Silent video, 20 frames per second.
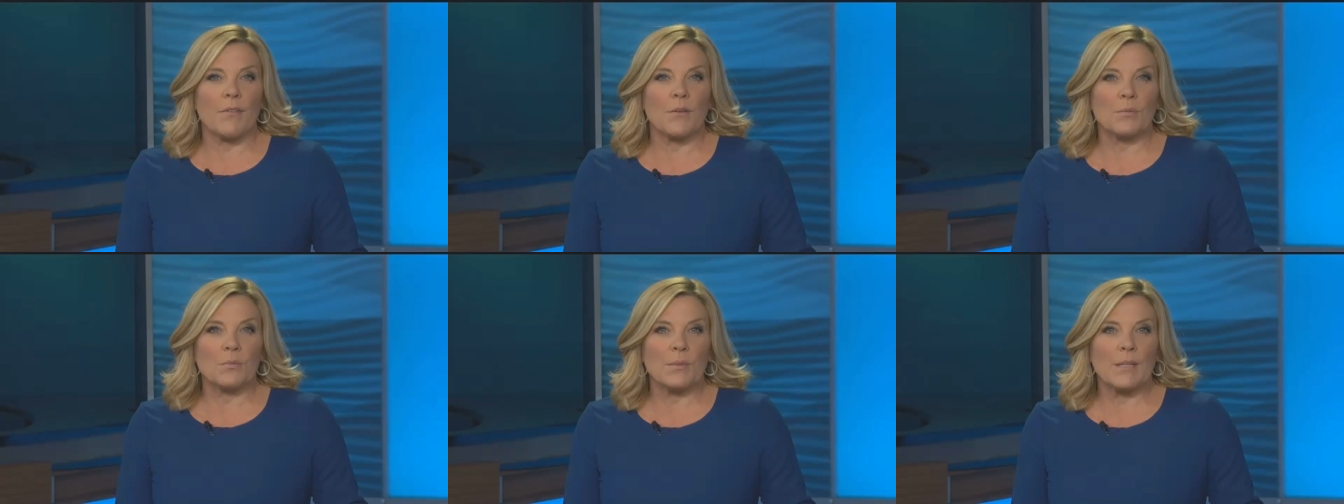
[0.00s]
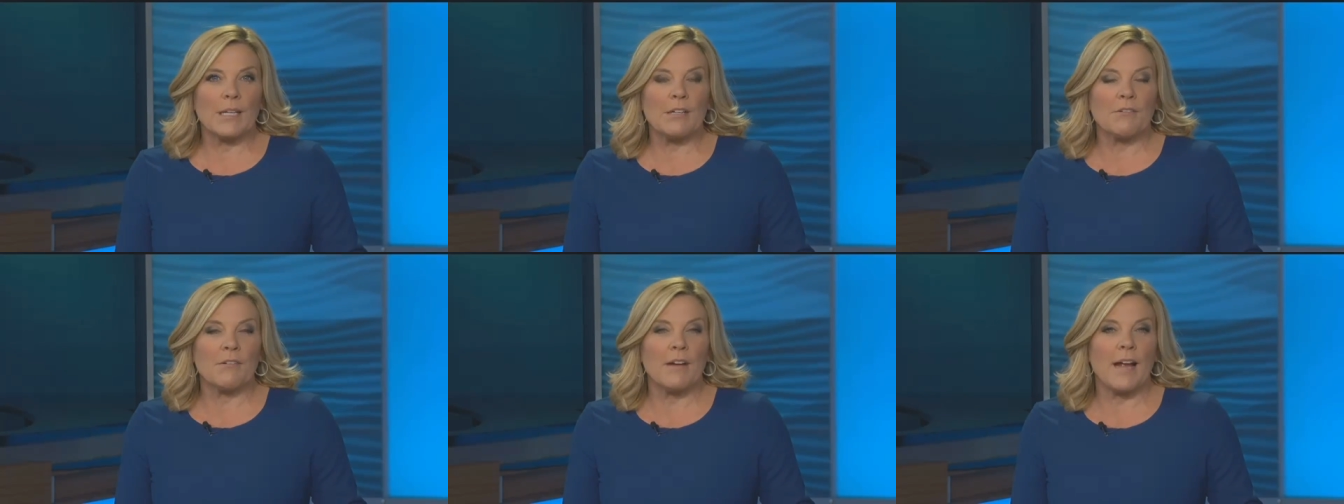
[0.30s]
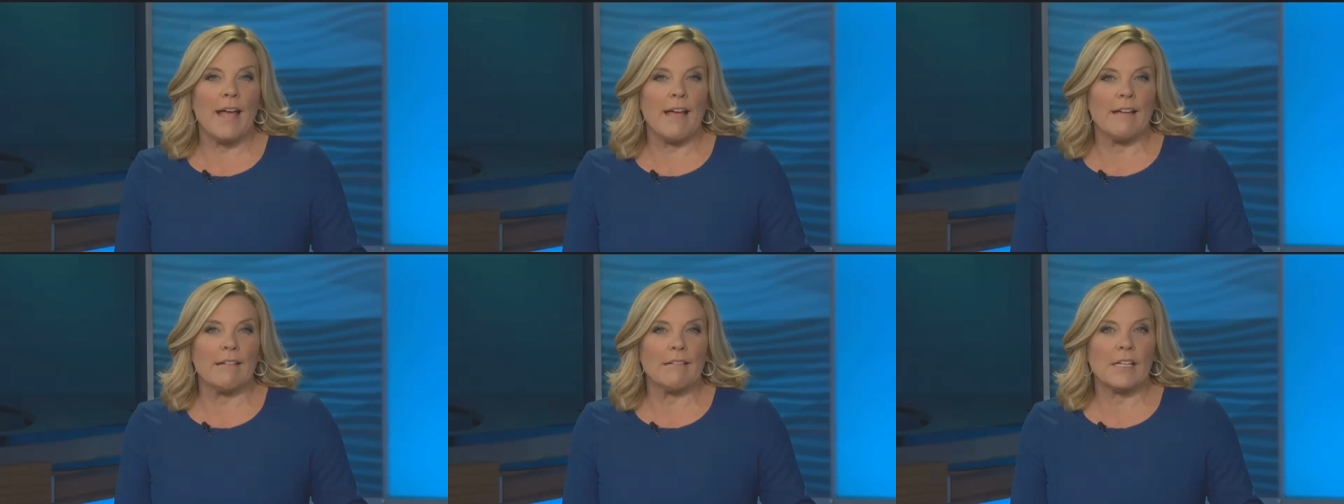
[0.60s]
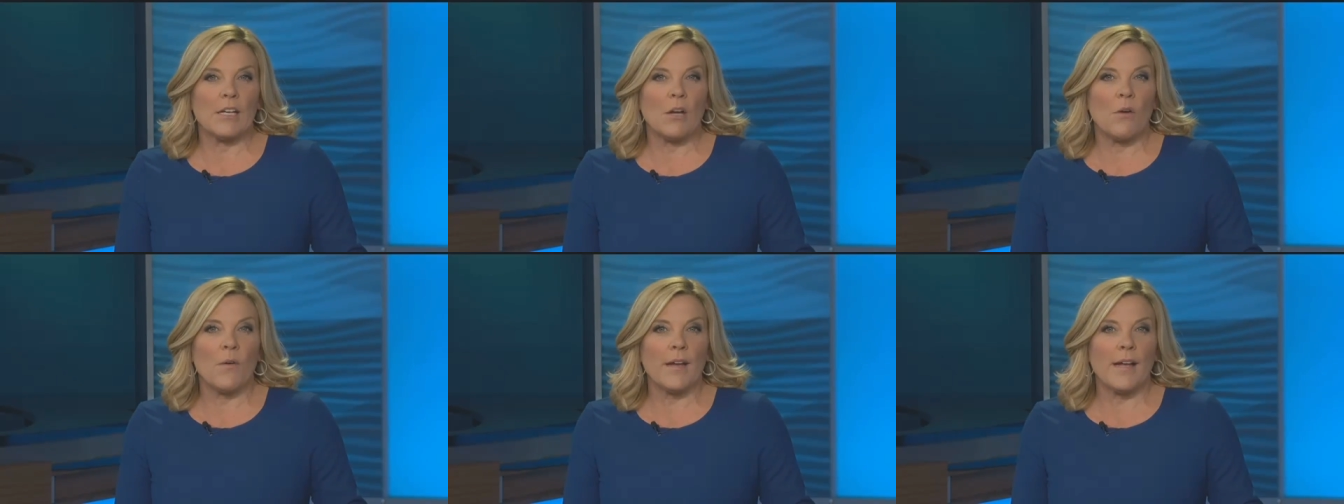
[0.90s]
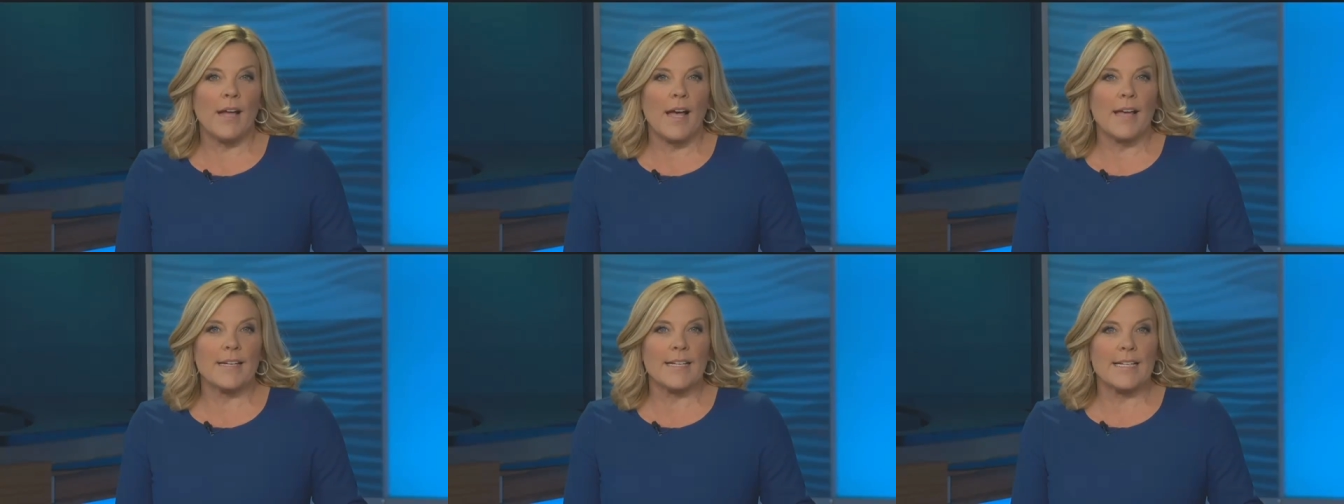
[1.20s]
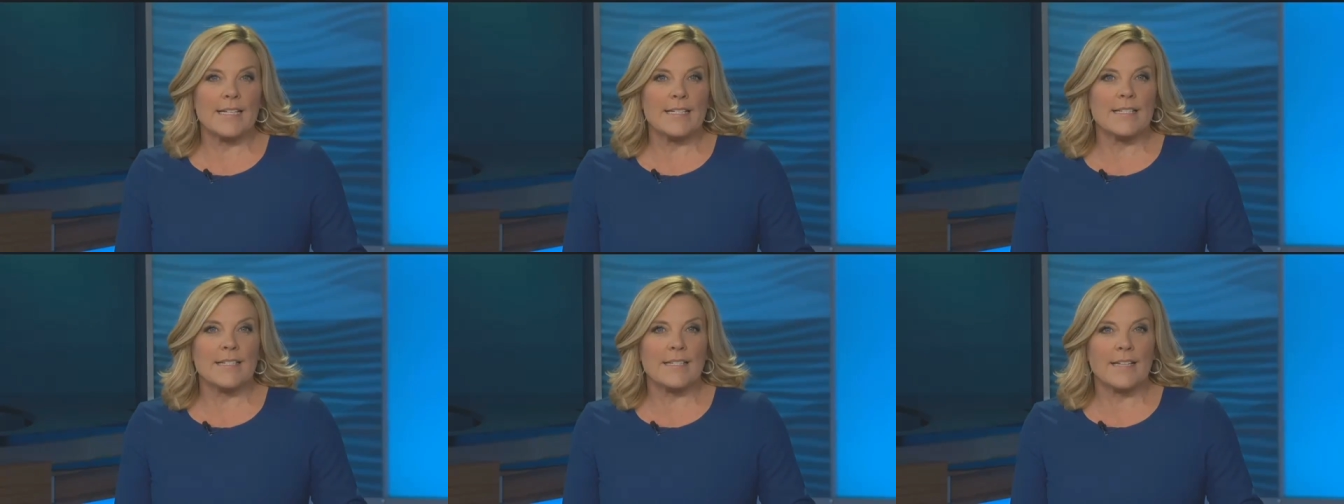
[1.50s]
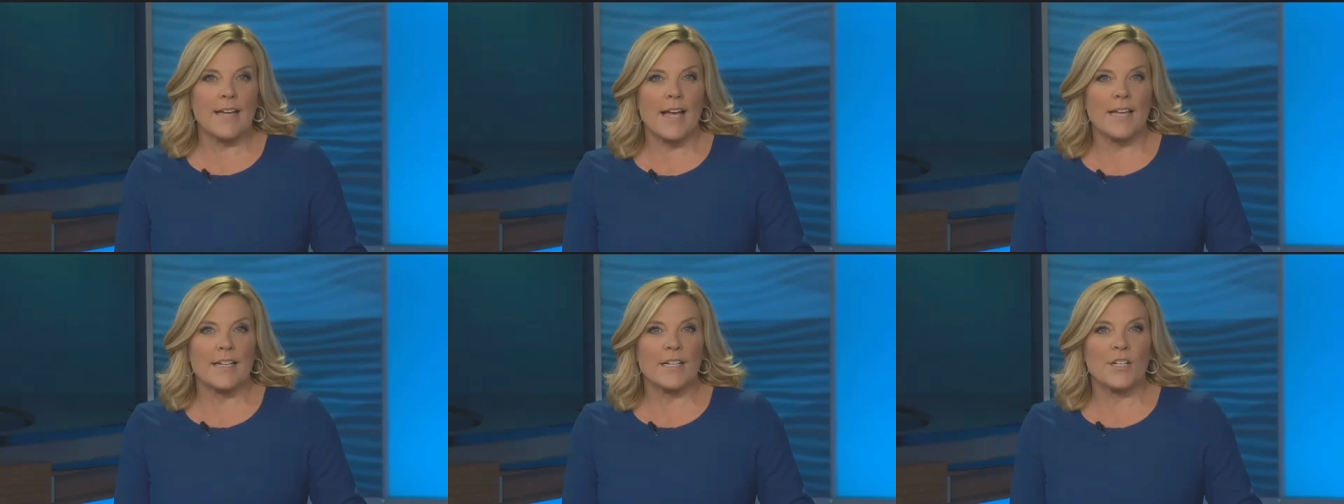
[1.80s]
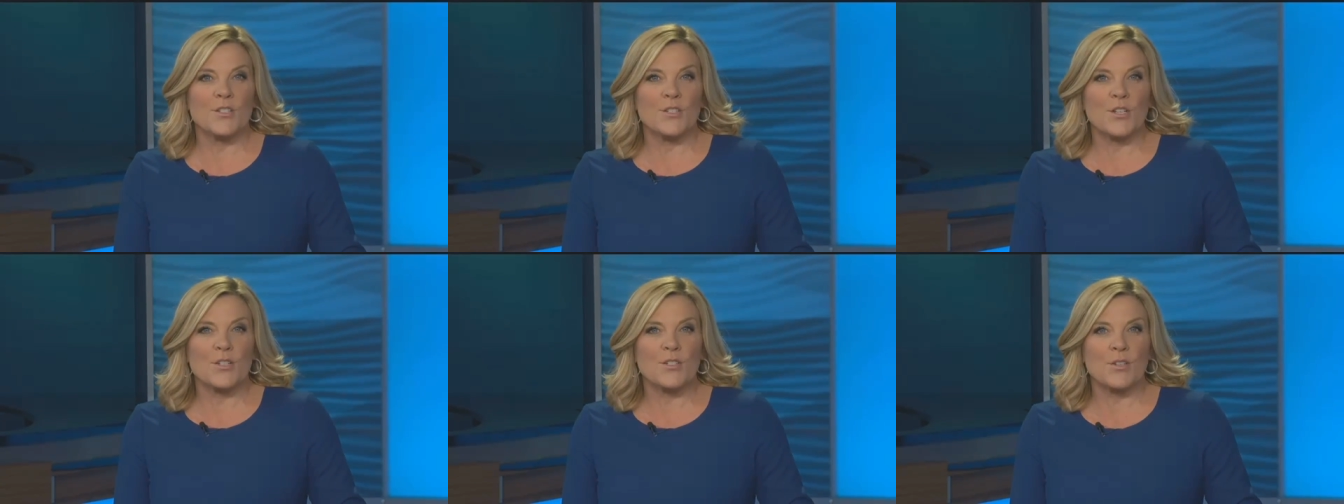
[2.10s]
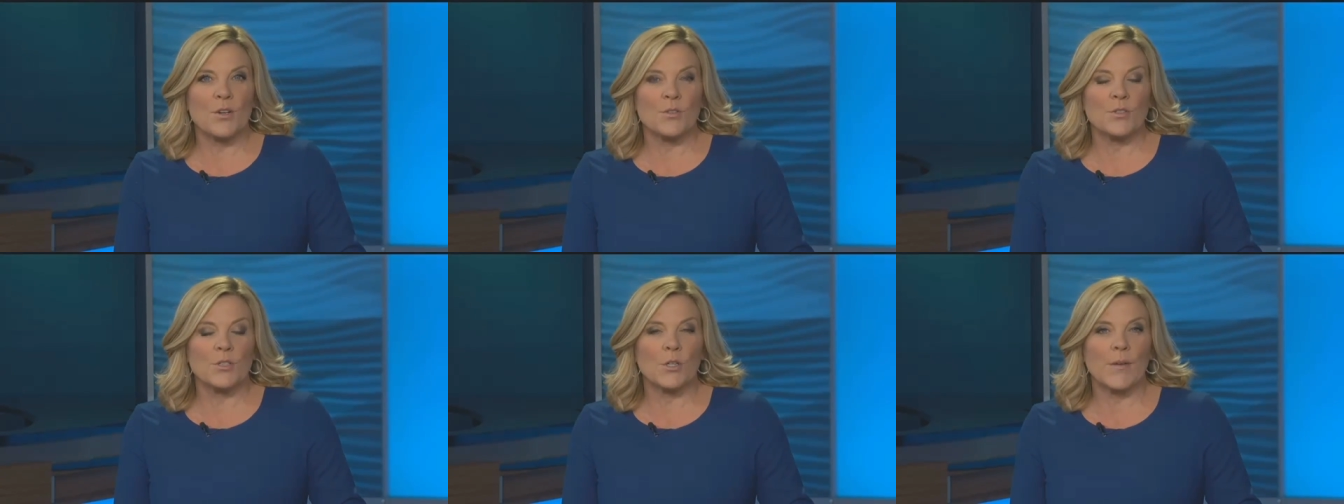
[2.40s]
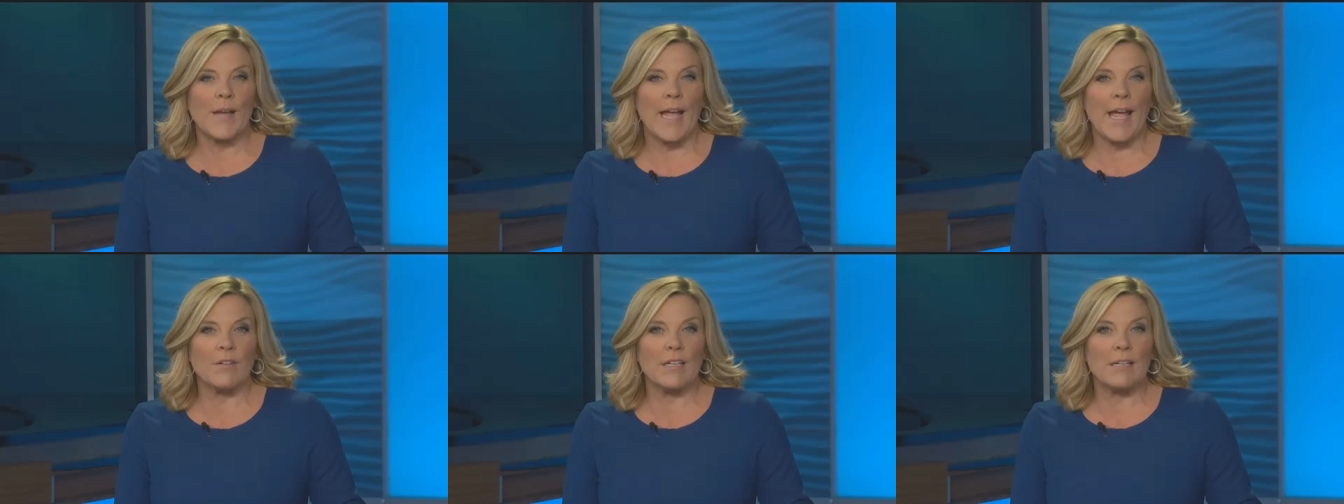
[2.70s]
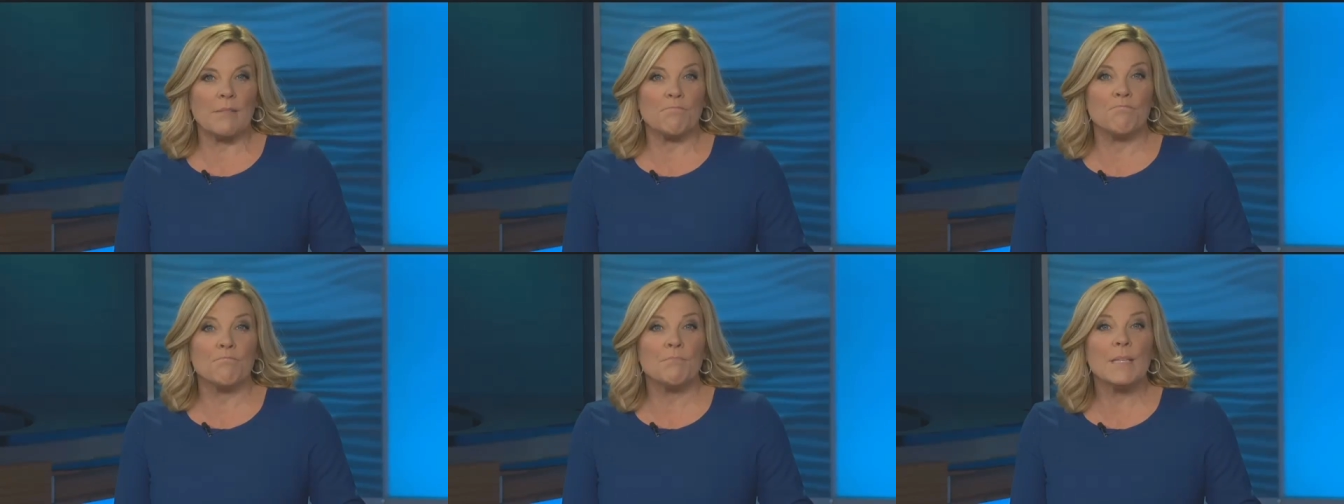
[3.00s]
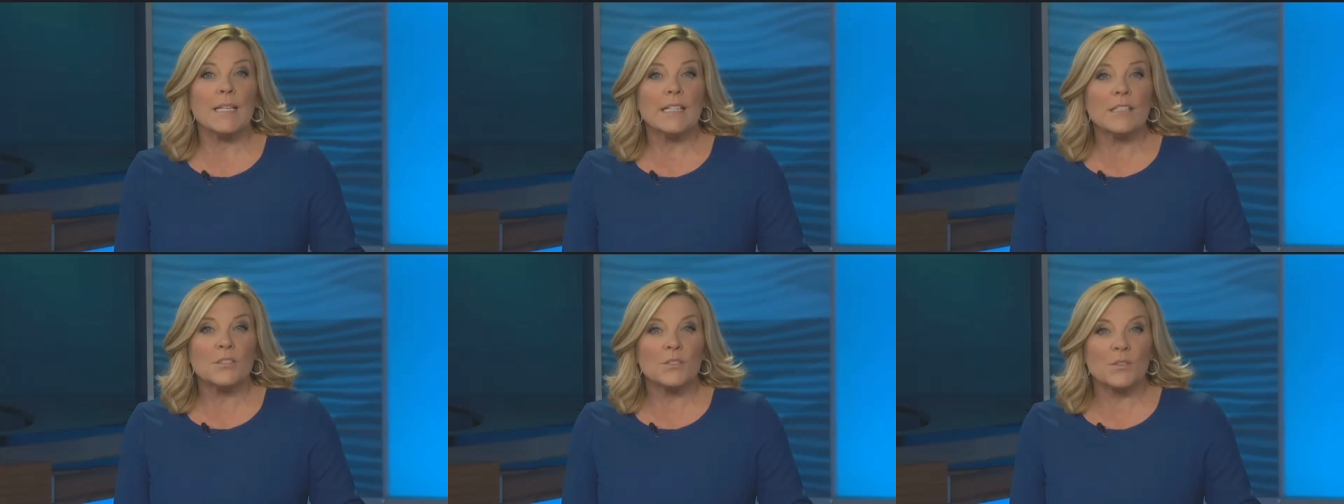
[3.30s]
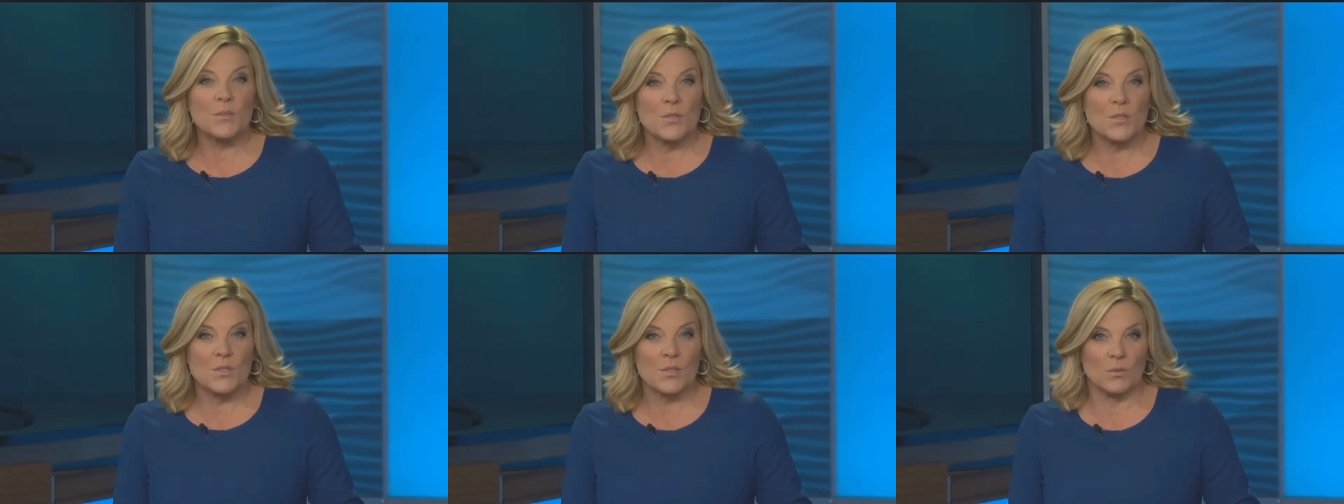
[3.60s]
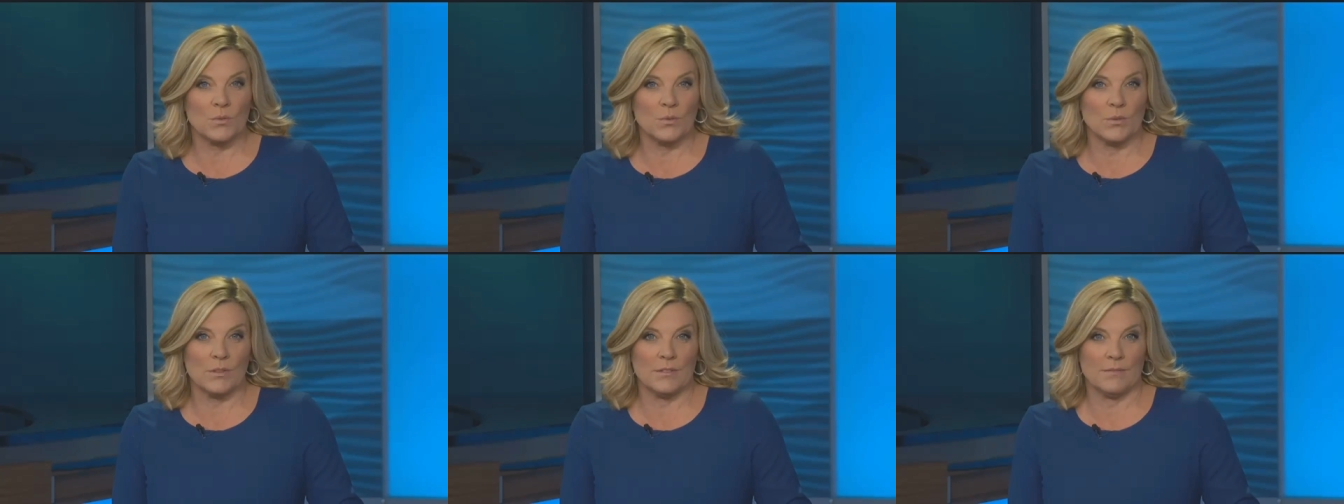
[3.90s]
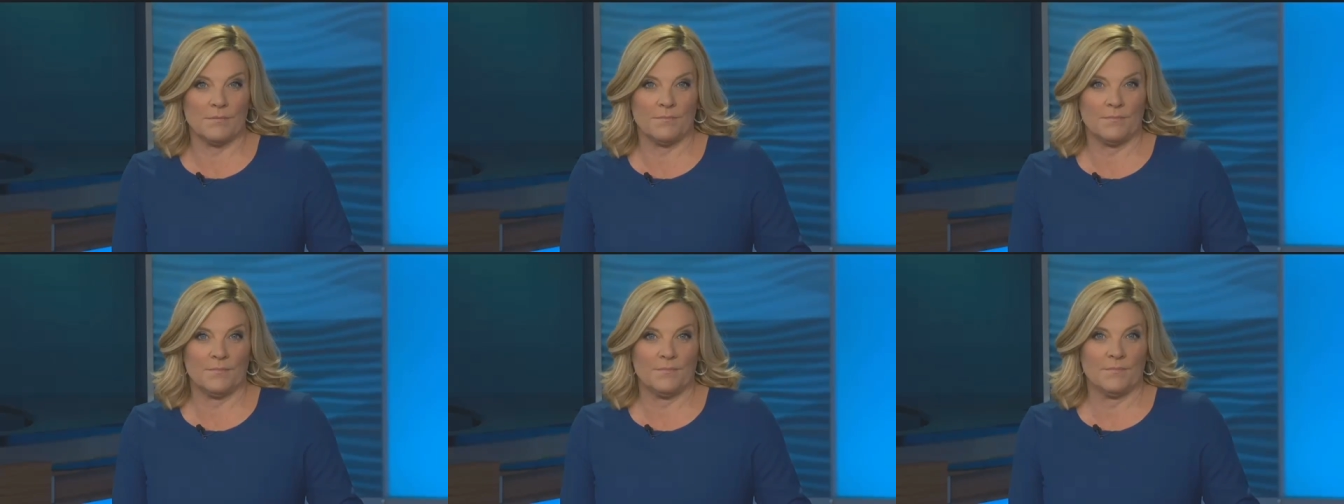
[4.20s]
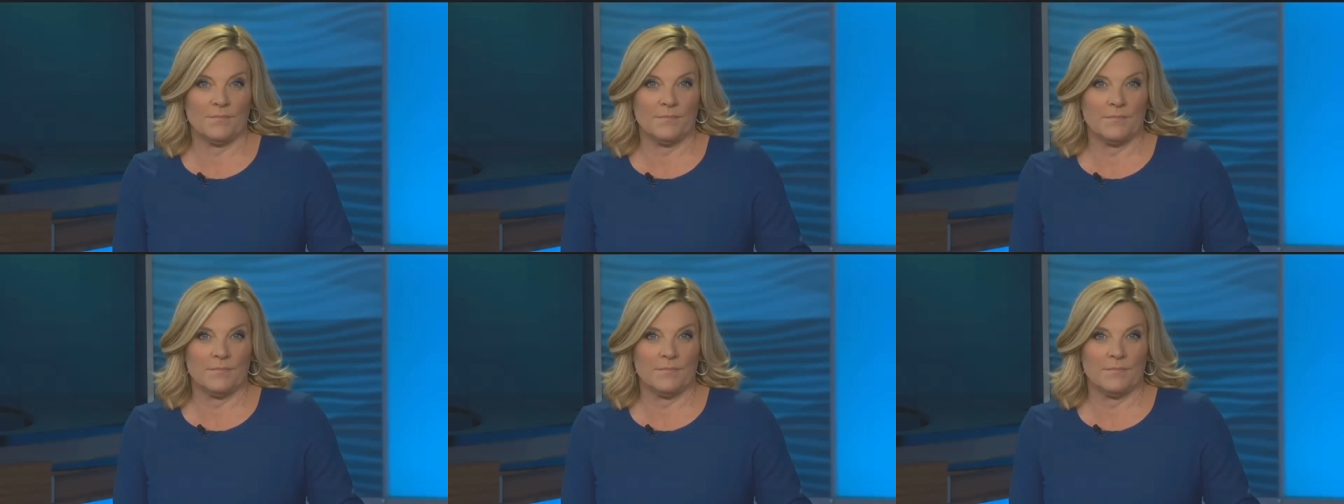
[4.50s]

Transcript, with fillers: on the rear end going on inside a DeSoto County middle school.